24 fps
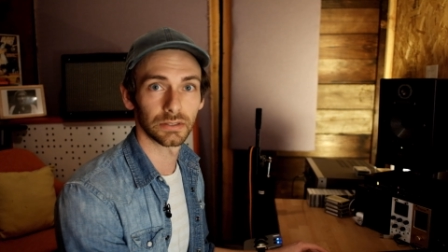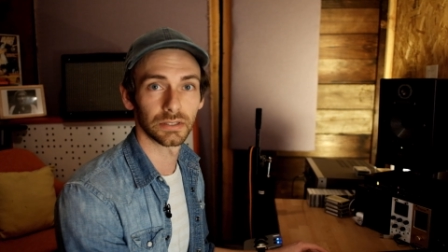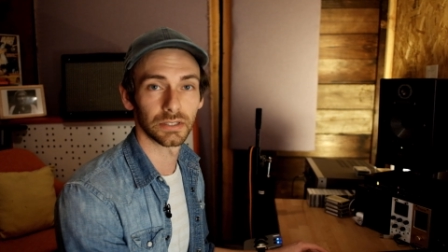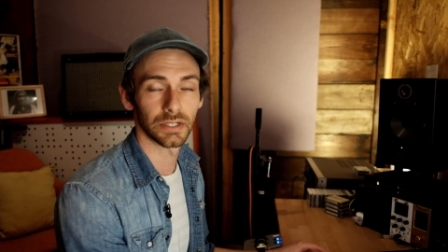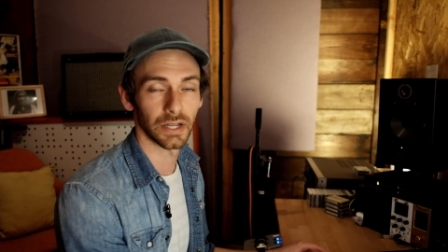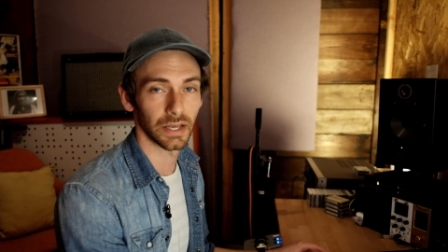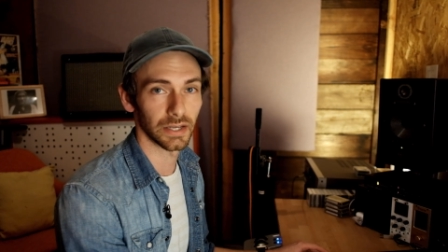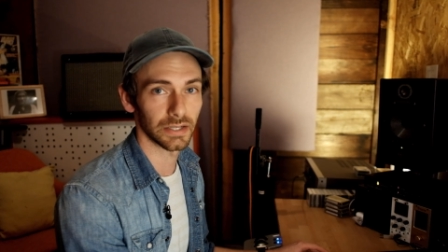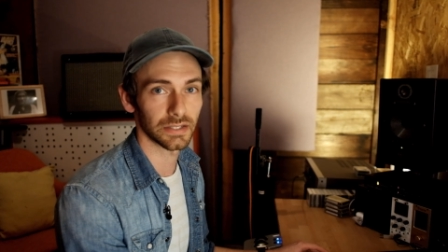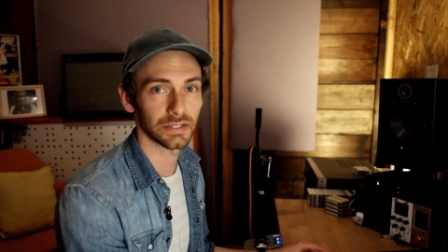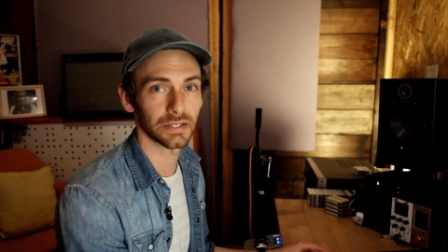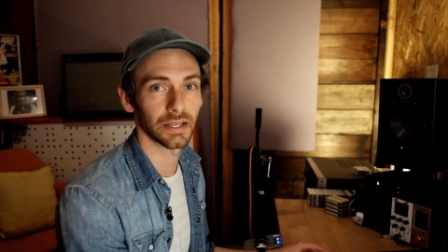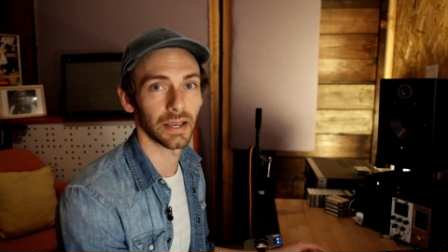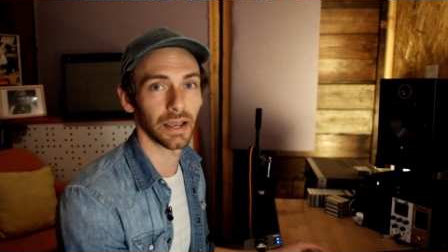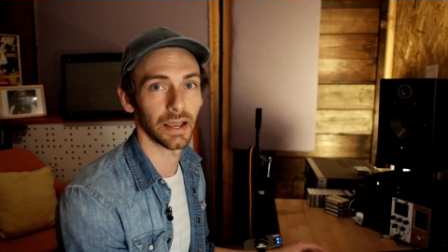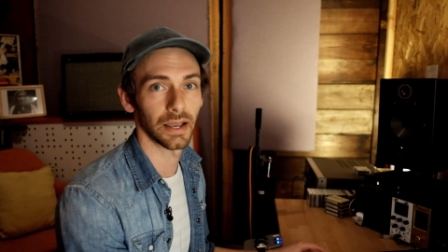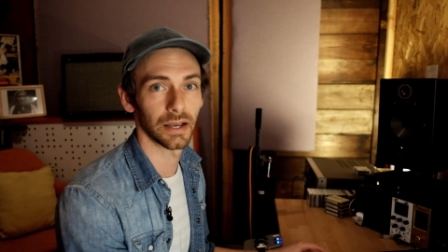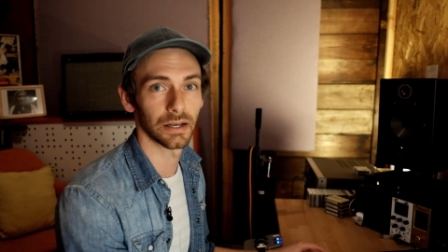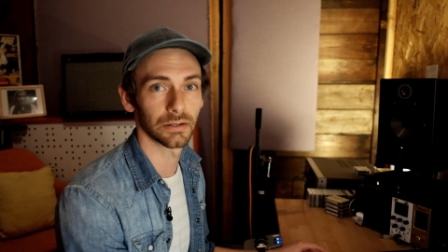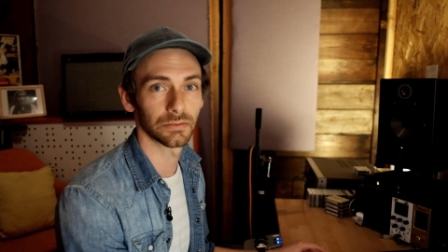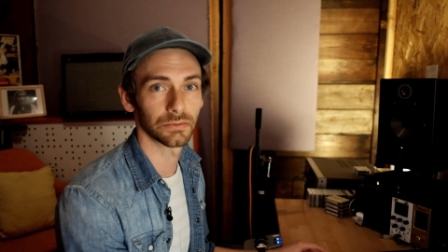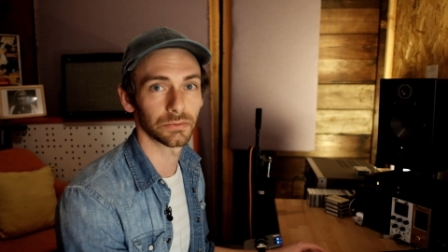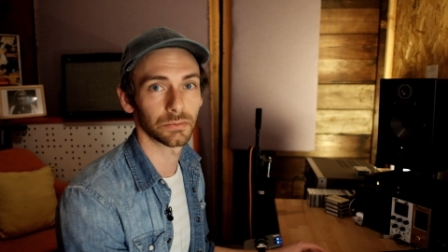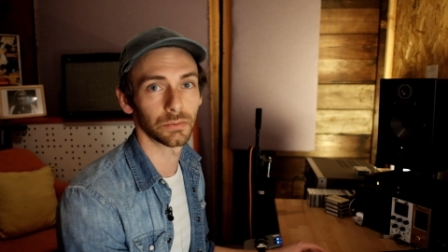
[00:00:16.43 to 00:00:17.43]
nice to
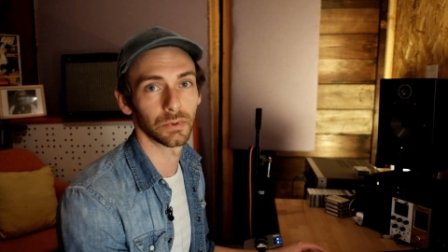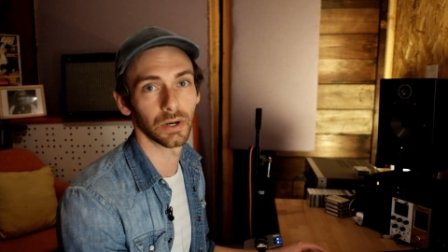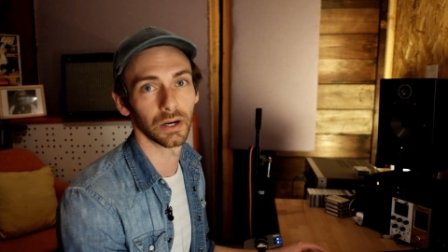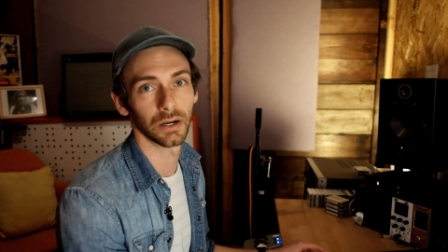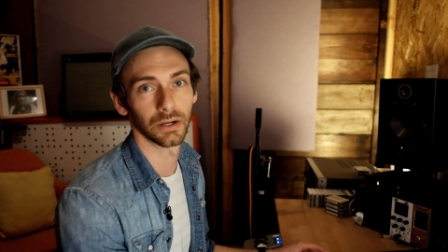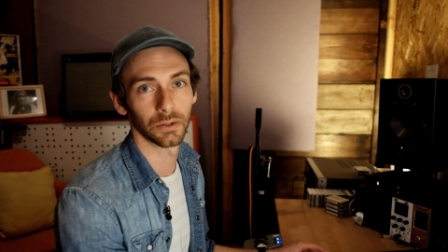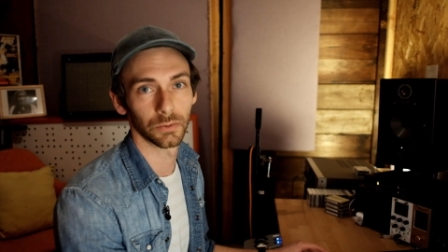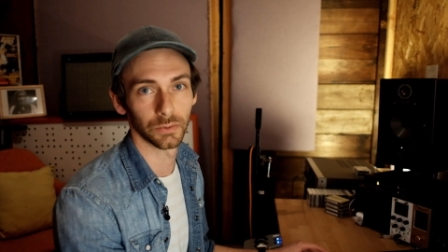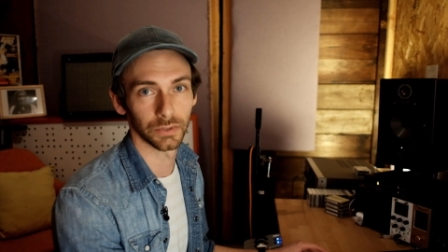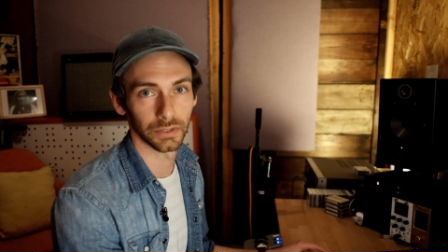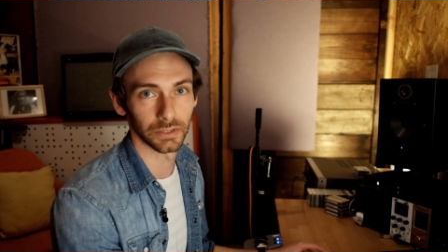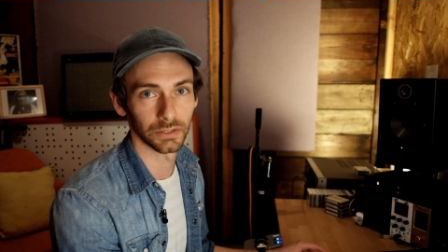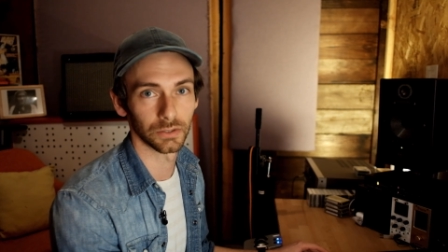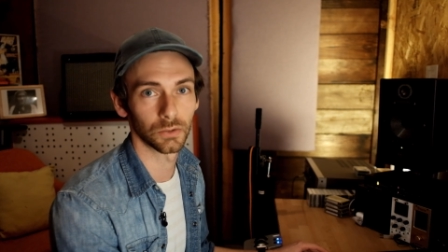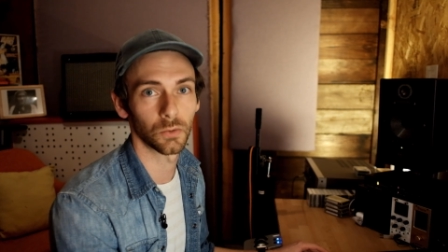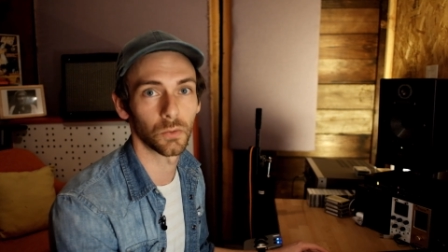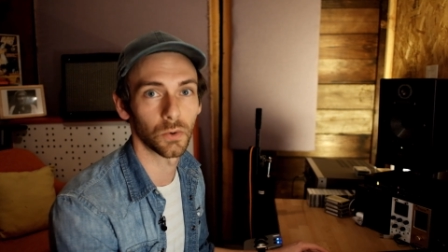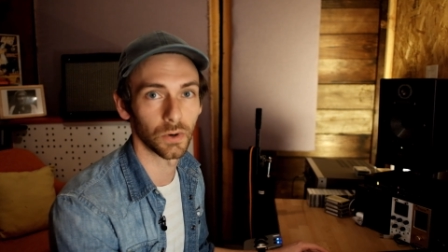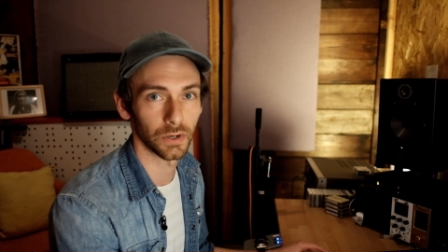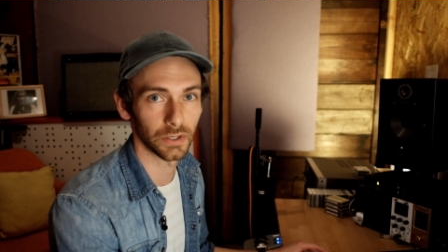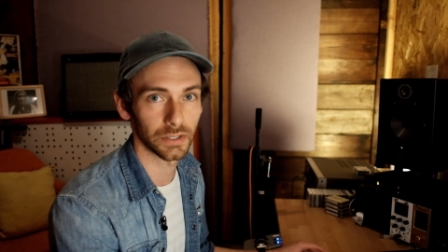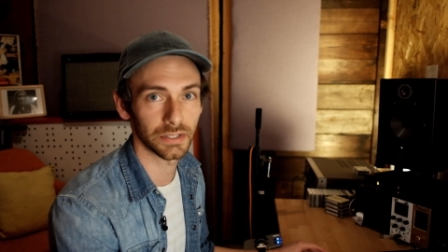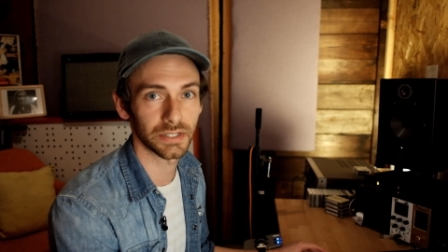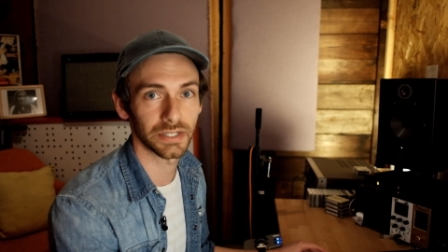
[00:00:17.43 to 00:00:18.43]
have while we're in
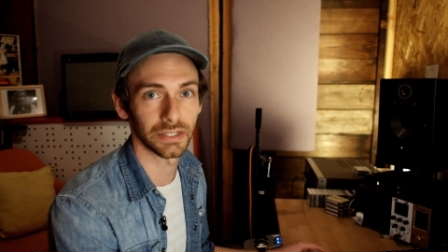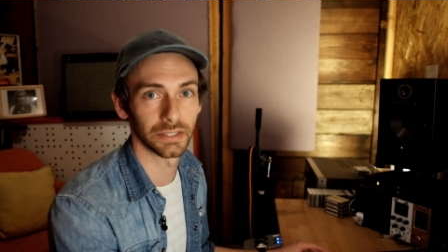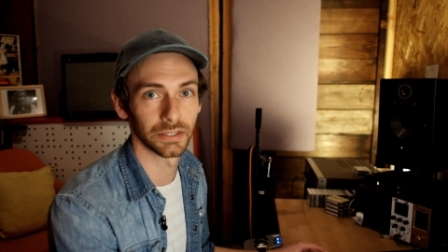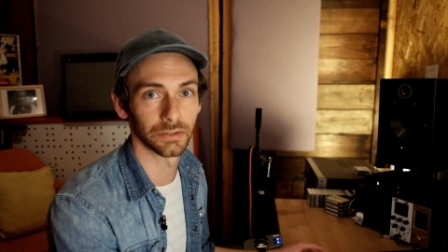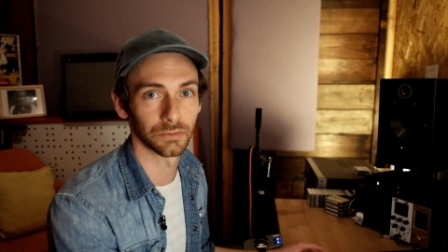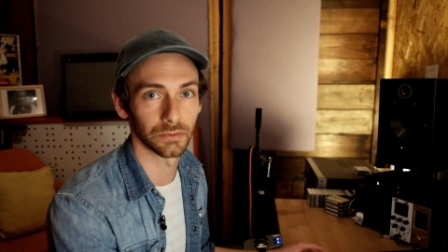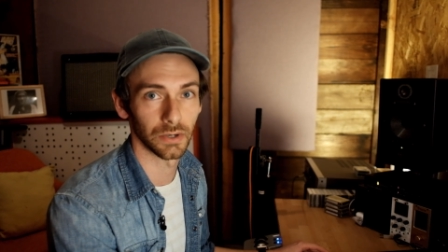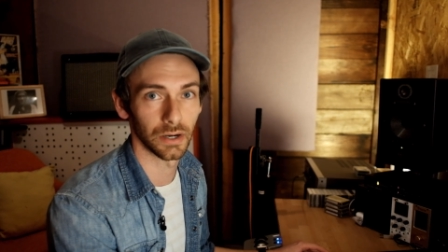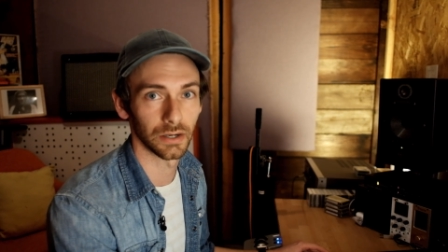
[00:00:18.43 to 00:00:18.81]
quarantine